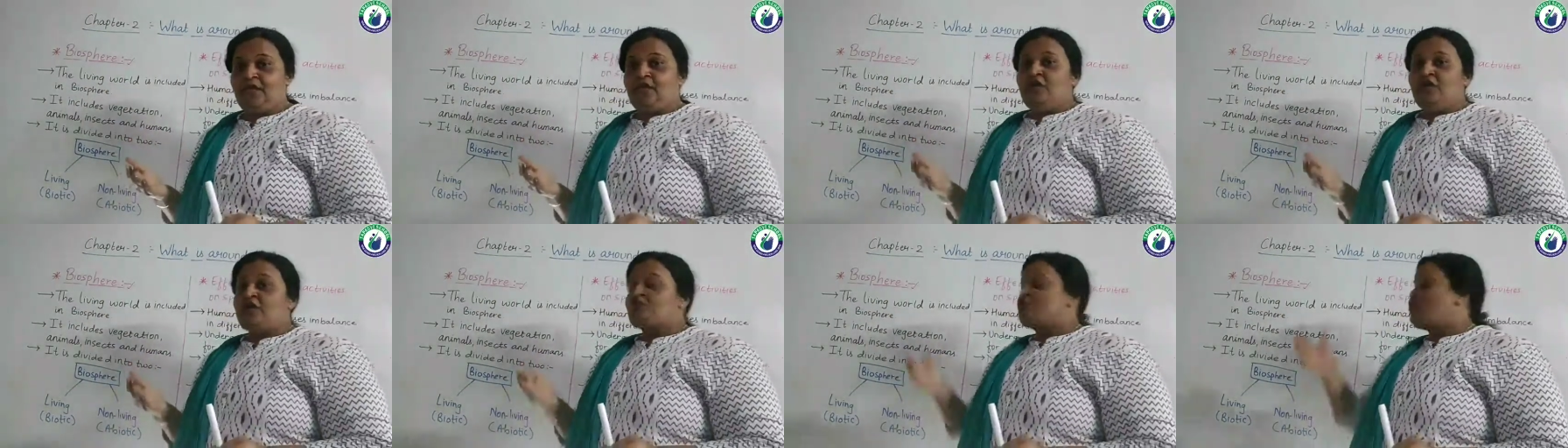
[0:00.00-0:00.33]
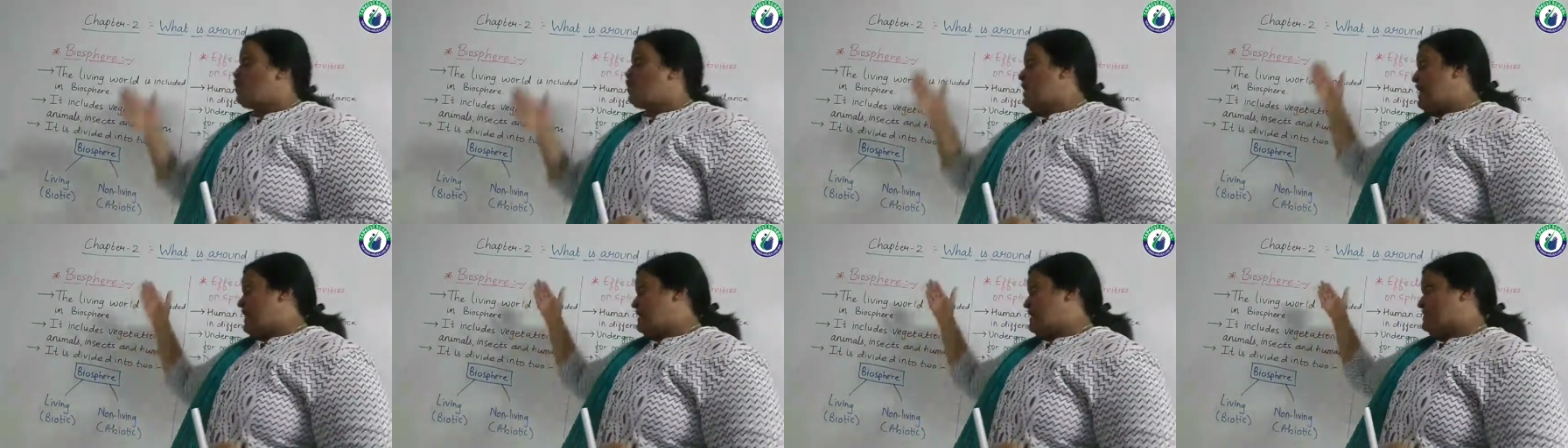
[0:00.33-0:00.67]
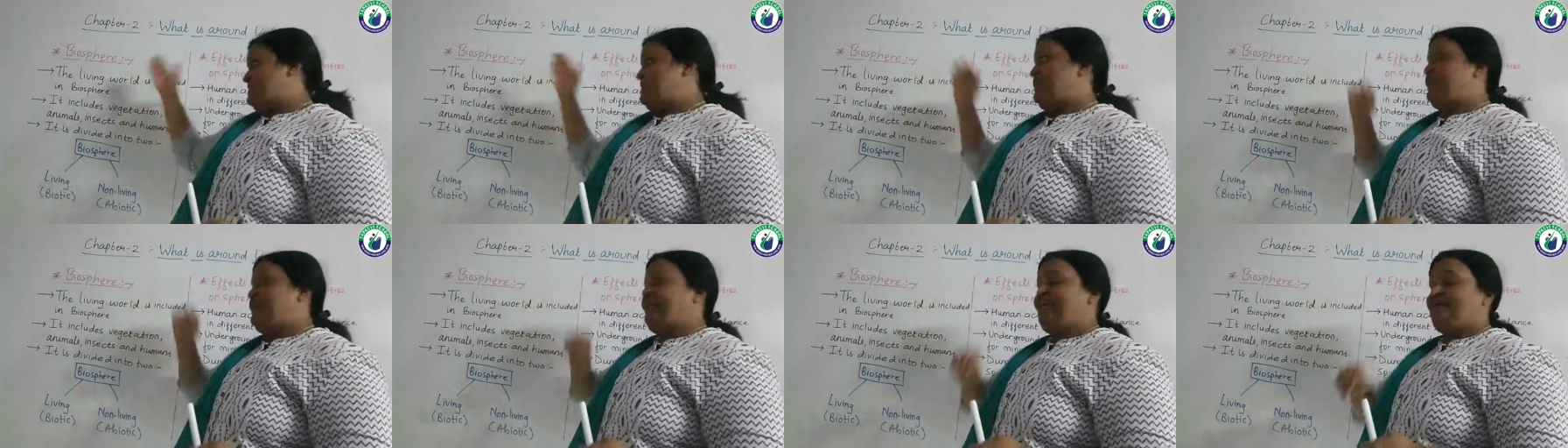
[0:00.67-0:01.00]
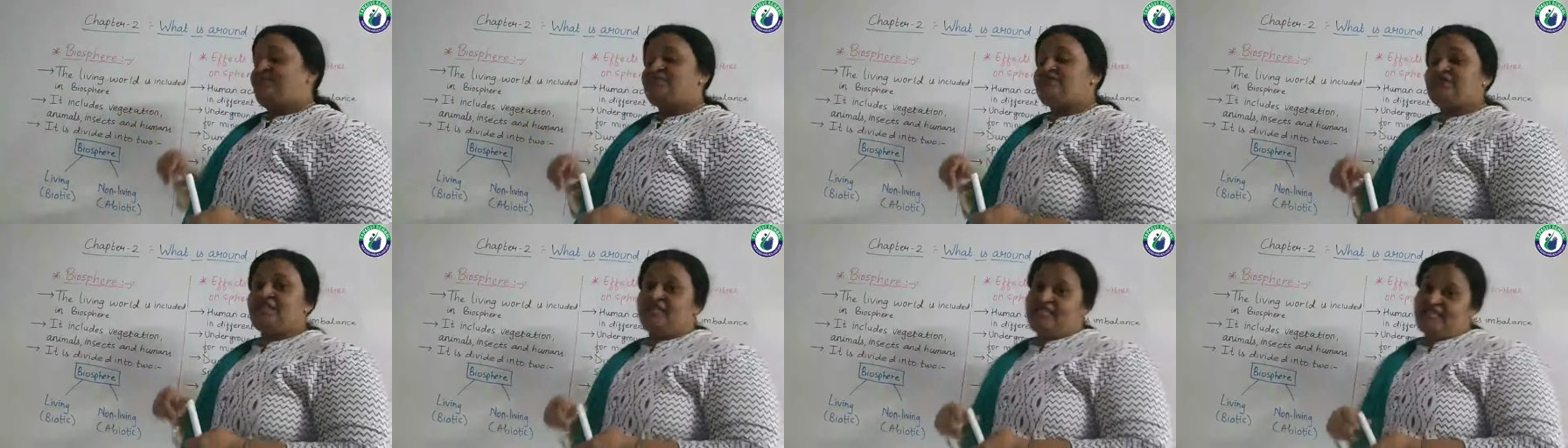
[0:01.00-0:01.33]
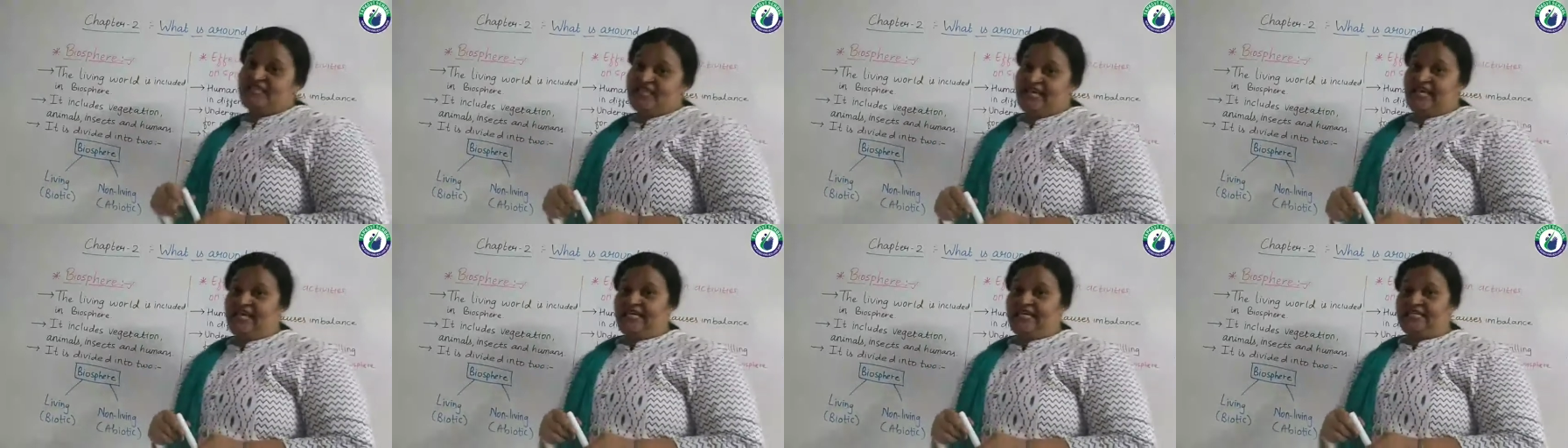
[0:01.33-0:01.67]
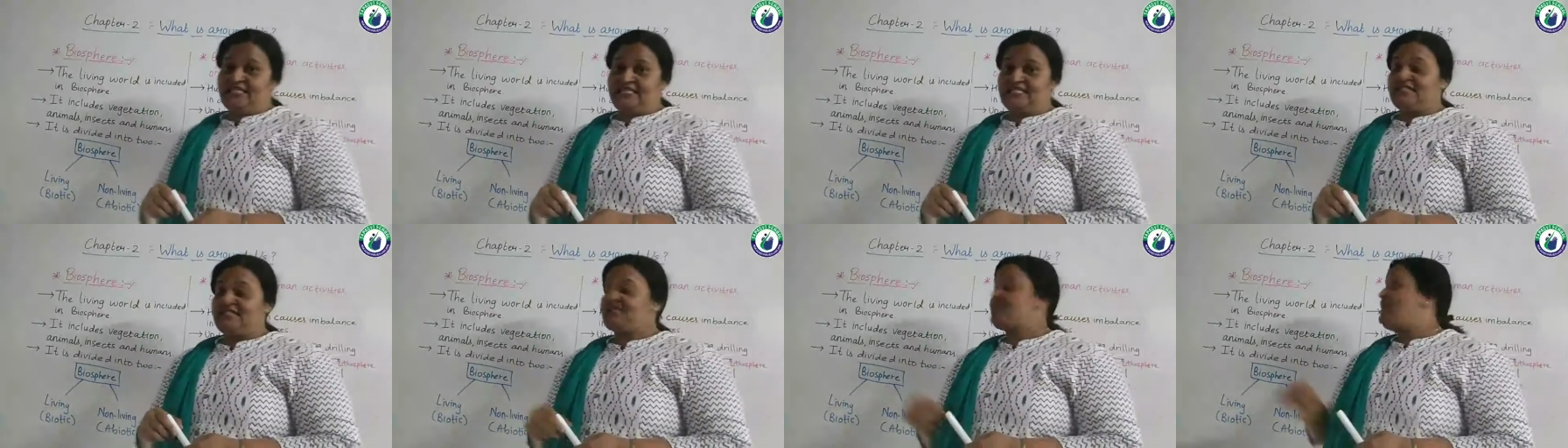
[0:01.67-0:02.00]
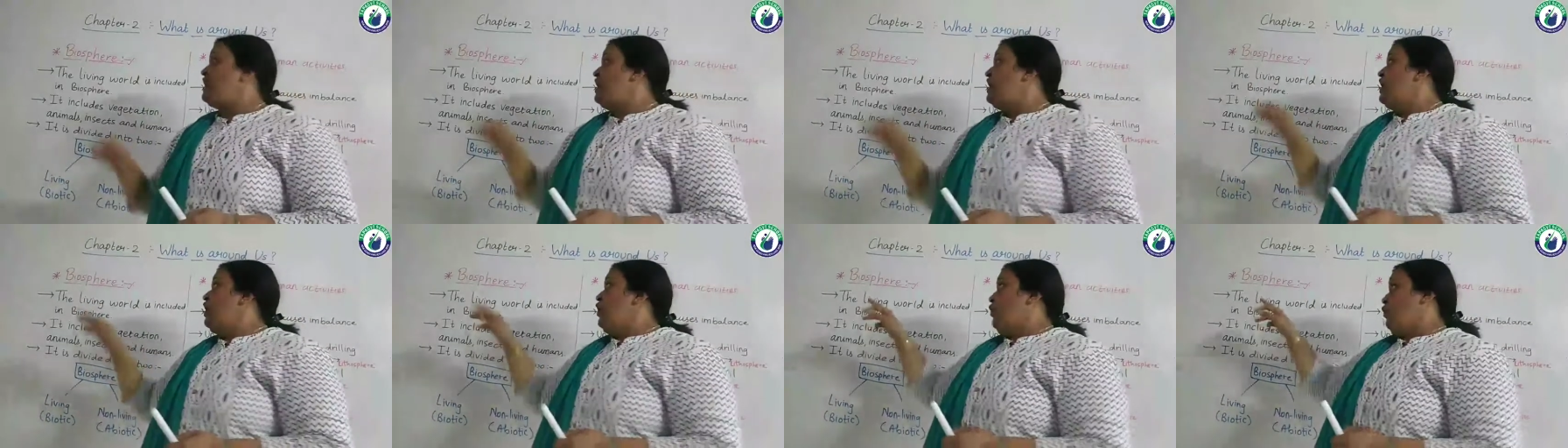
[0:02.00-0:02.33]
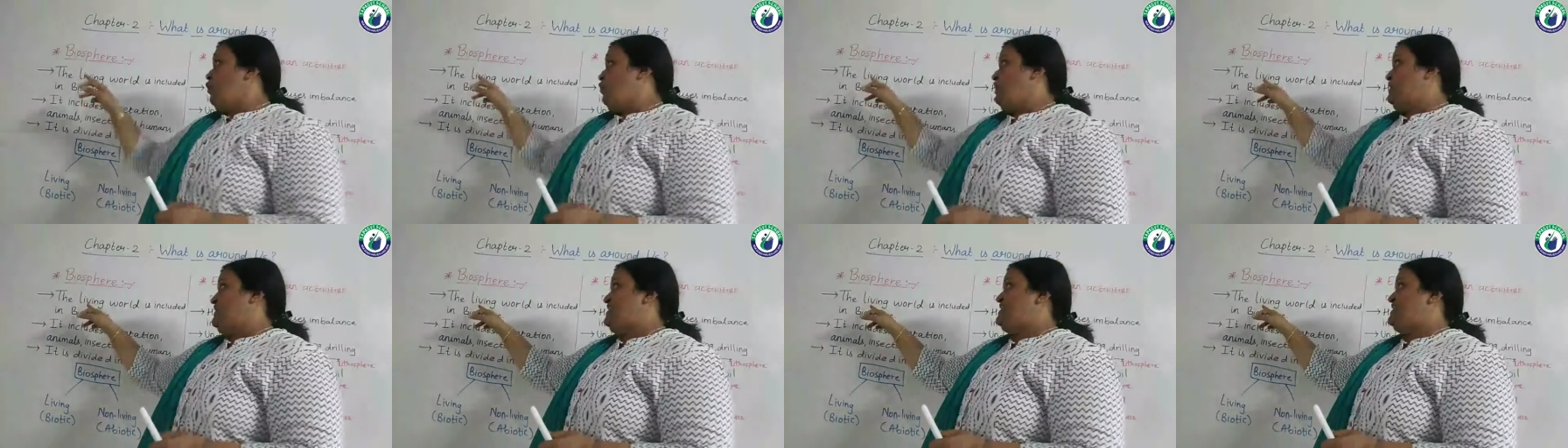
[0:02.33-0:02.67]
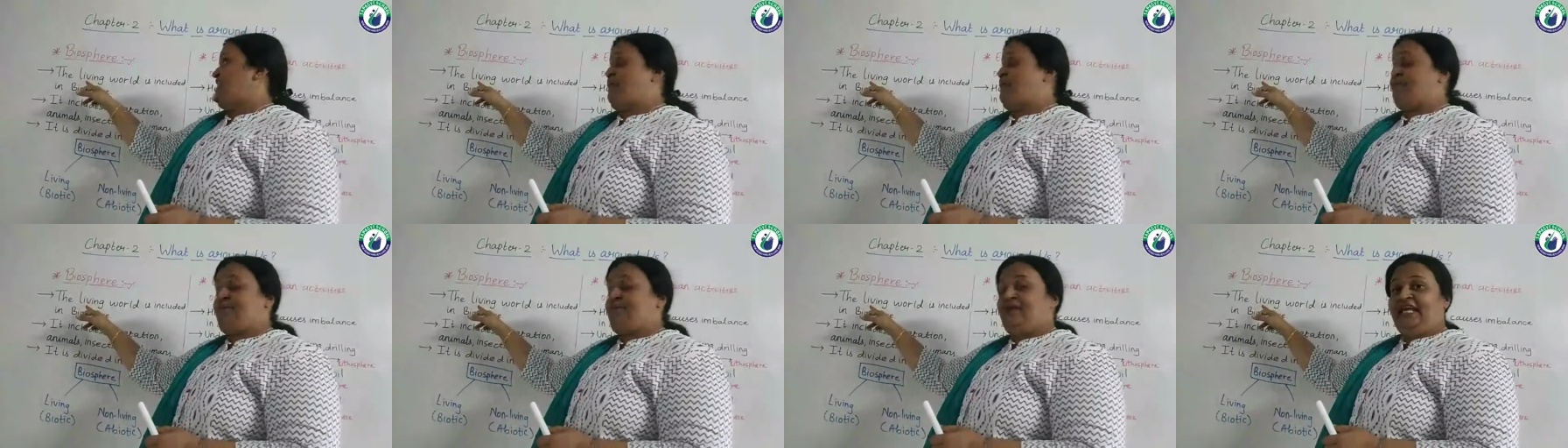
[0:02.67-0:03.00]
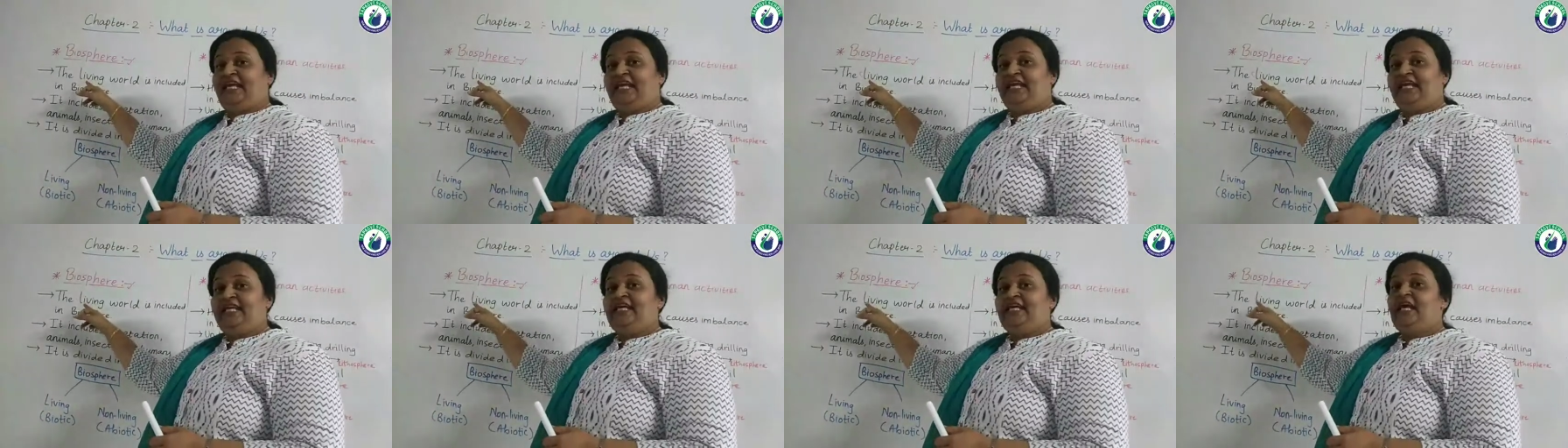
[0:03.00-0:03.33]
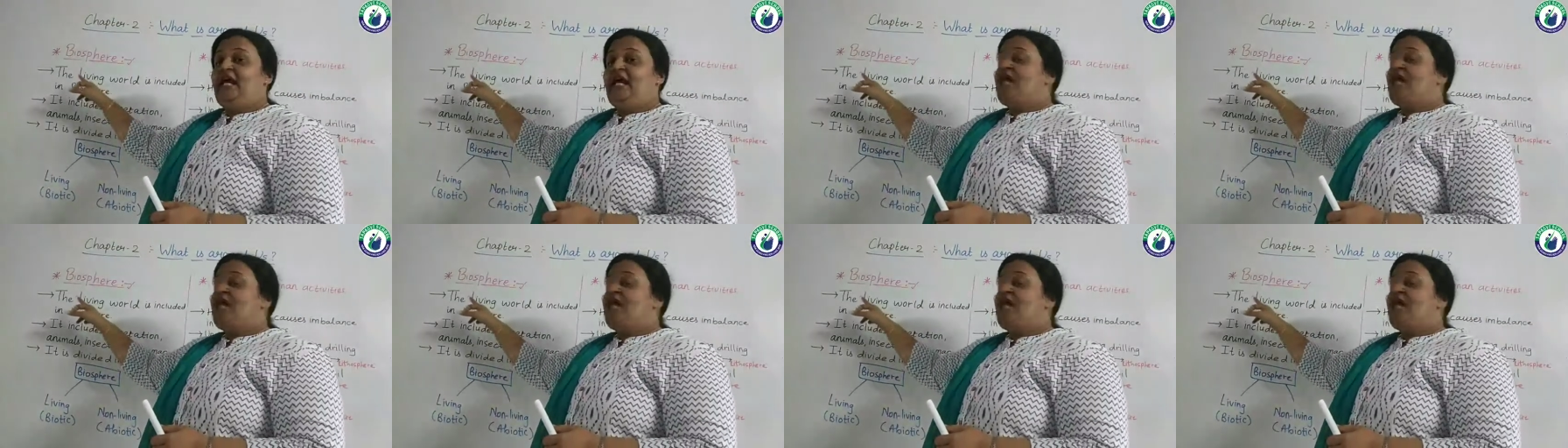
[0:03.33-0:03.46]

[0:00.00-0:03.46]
So as the name suggests, what is happening?